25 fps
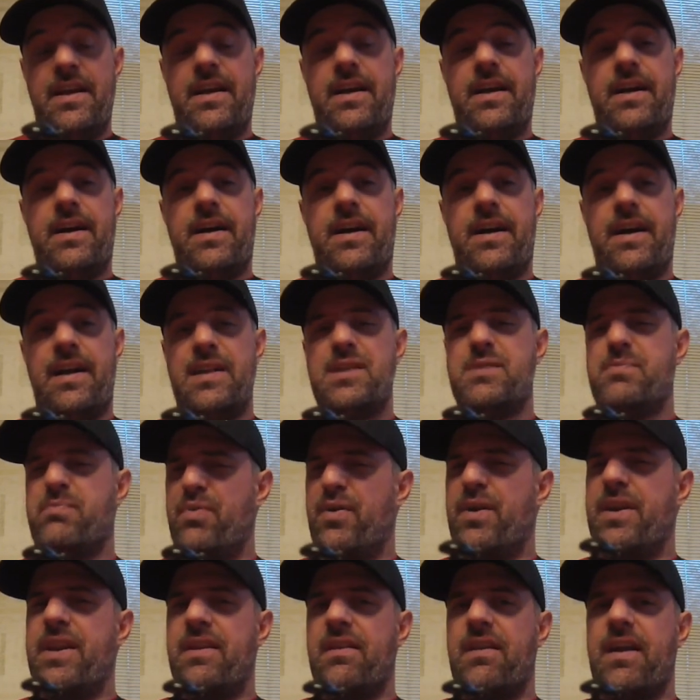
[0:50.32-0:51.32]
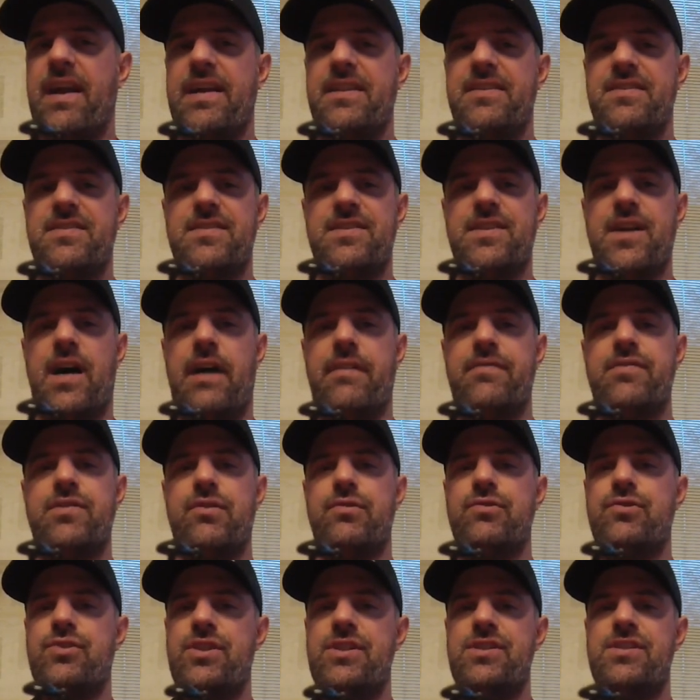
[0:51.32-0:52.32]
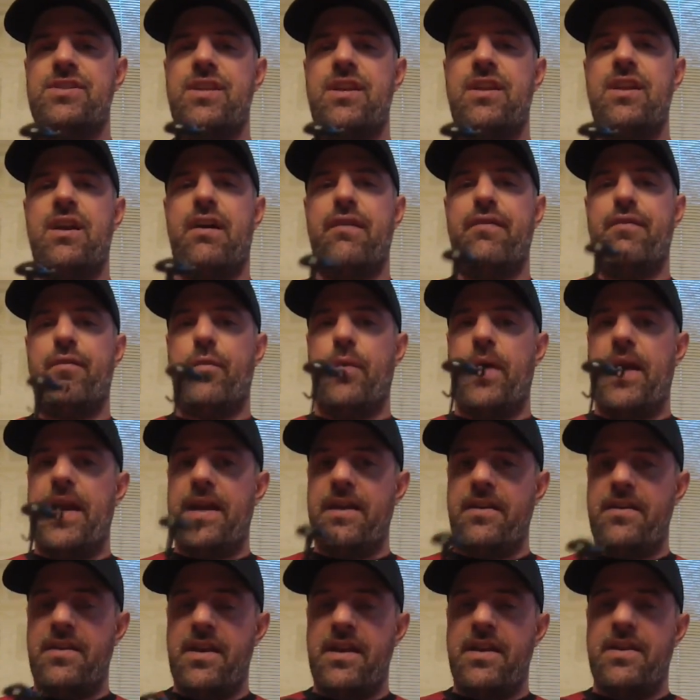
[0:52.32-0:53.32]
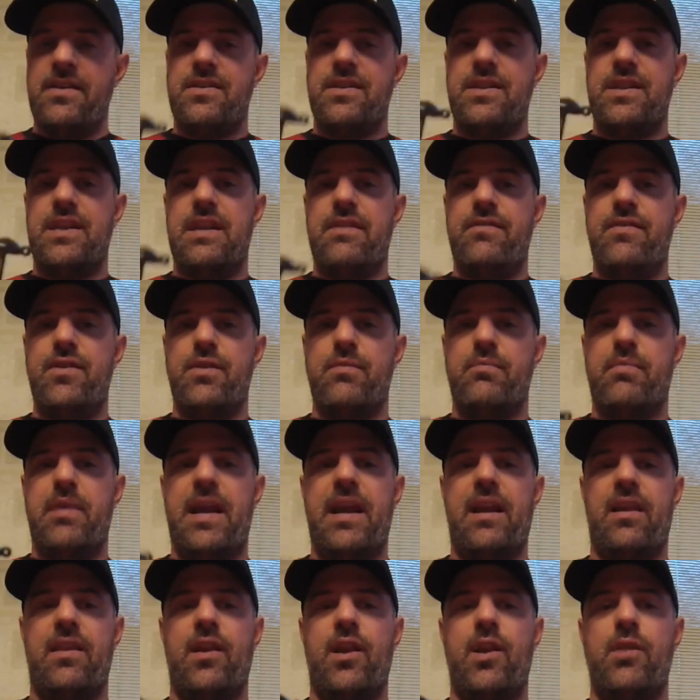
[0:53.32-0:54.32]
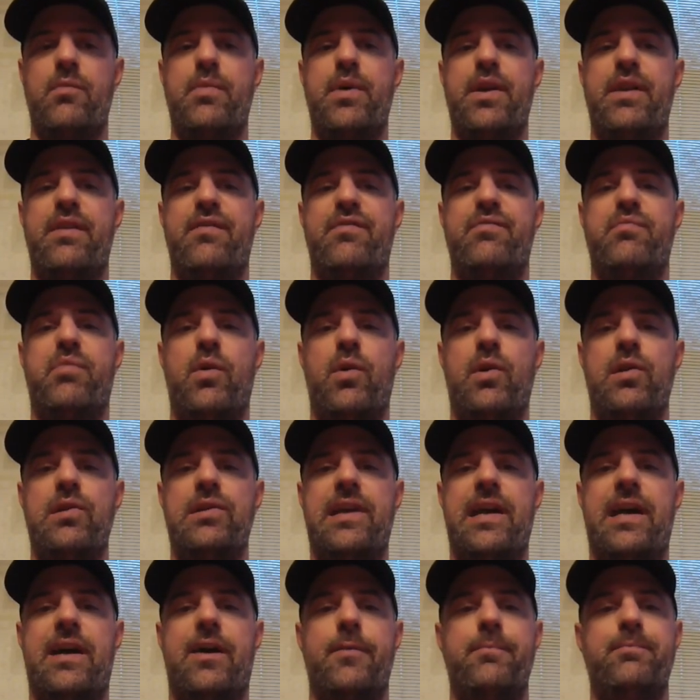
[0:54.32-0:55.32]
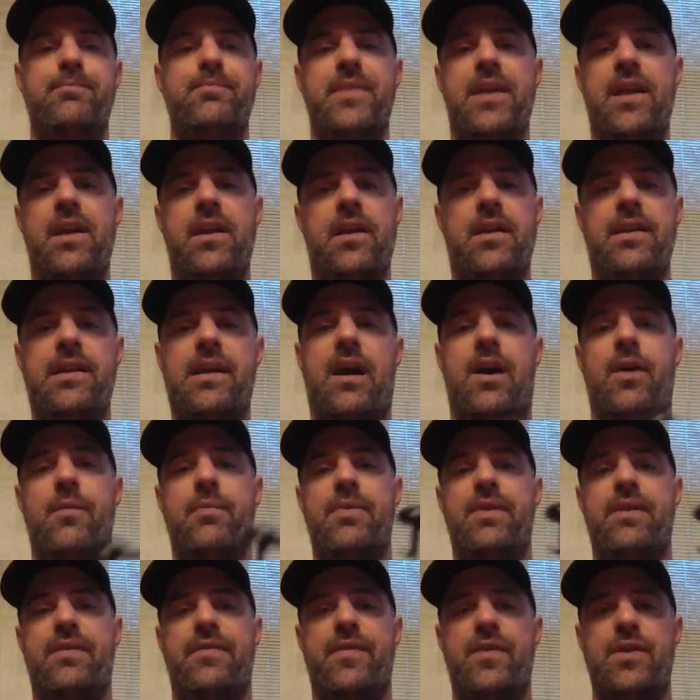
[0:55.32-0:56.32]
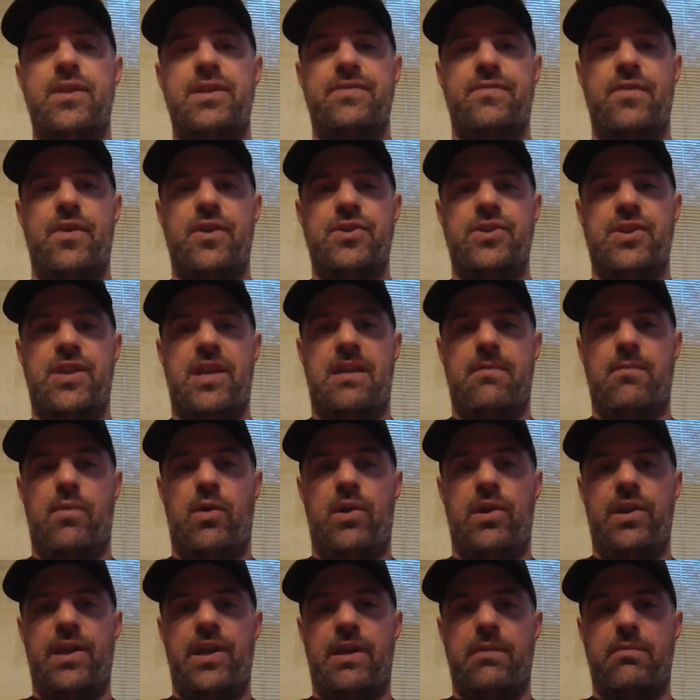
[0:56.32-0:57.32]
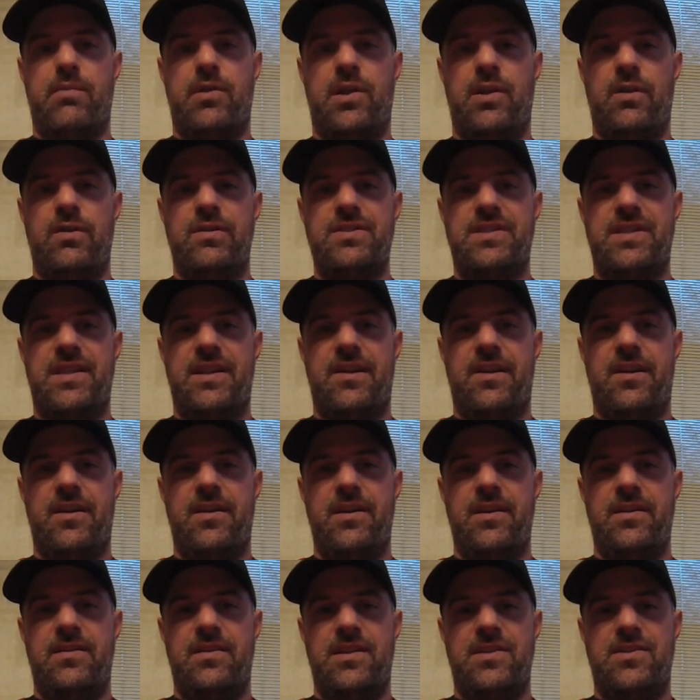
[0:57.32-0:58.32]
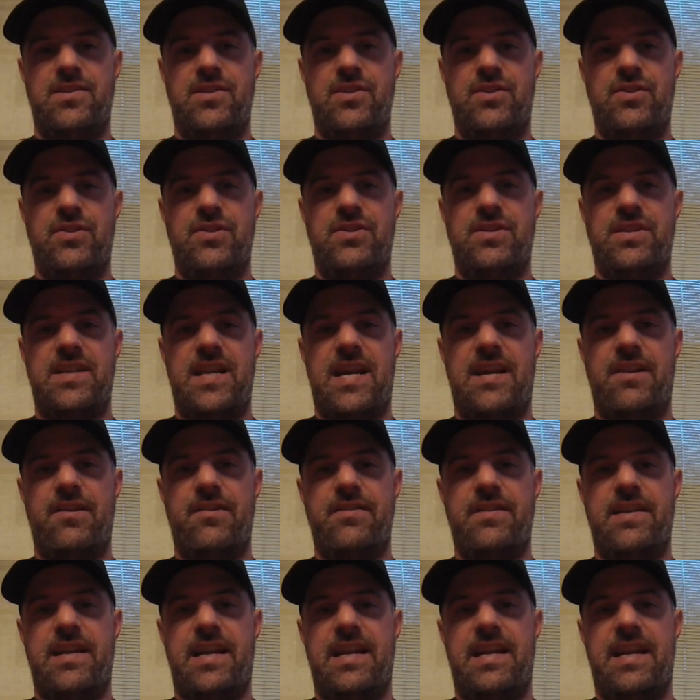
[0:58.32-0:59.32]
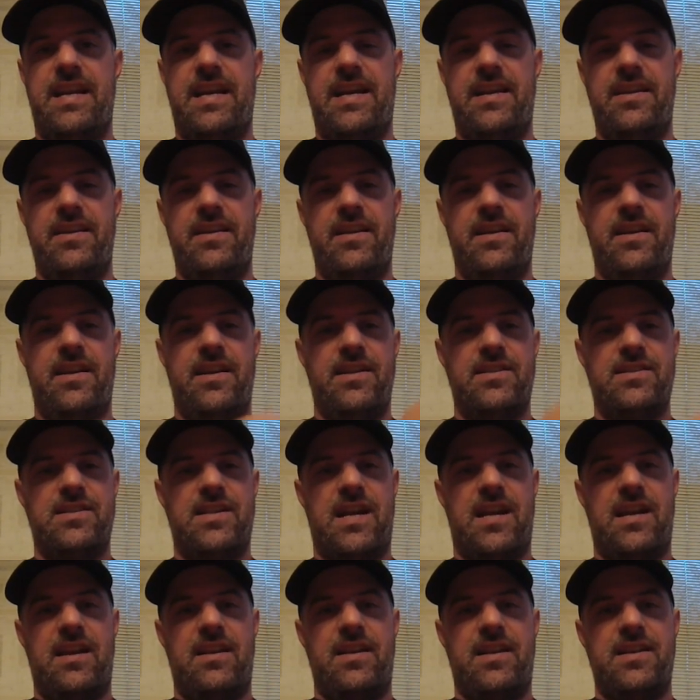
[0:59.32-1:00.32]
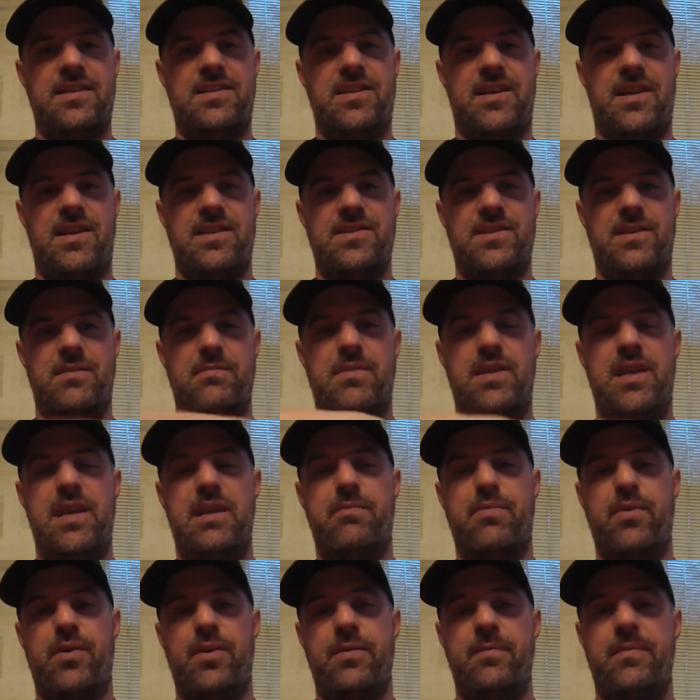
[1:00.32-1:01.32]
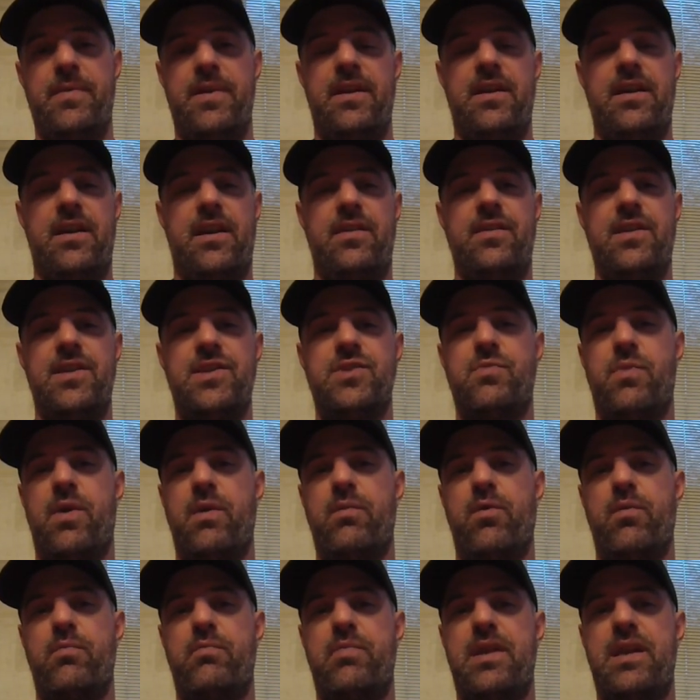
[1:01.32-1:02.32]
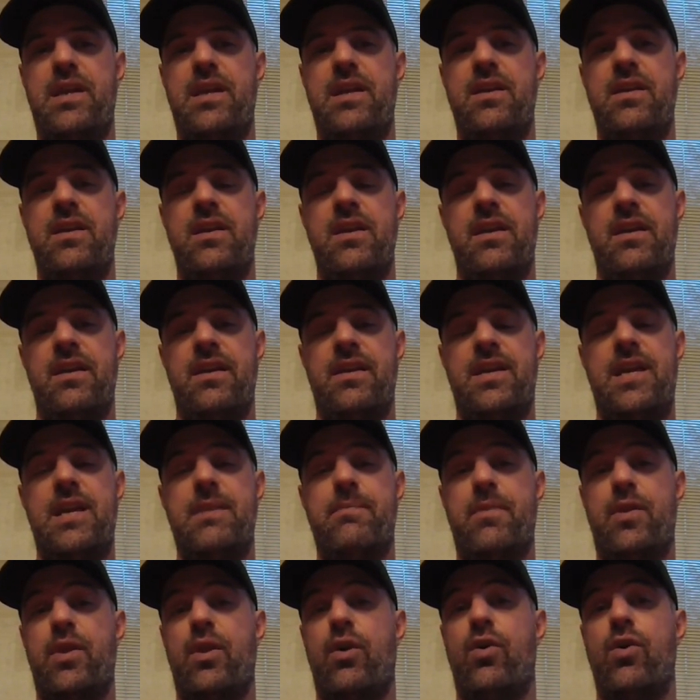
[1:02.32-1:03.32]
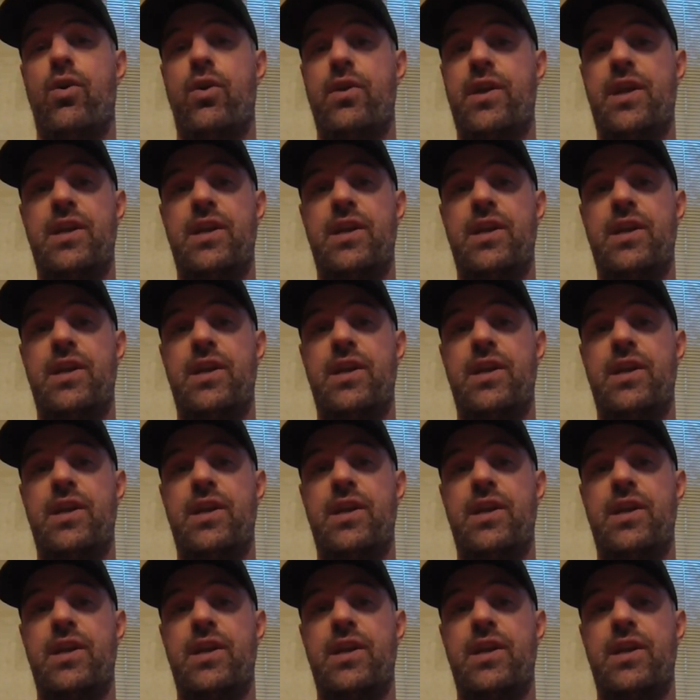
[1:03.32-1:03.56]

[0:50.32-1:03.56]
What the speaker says: That's pretty light stuff. So just enough weight to give your bait a little bit of pull down. Now, the first version I'm holding up close here, this is your standard Ned head. It's got a nice custom keeper. And this one would be keeping the hook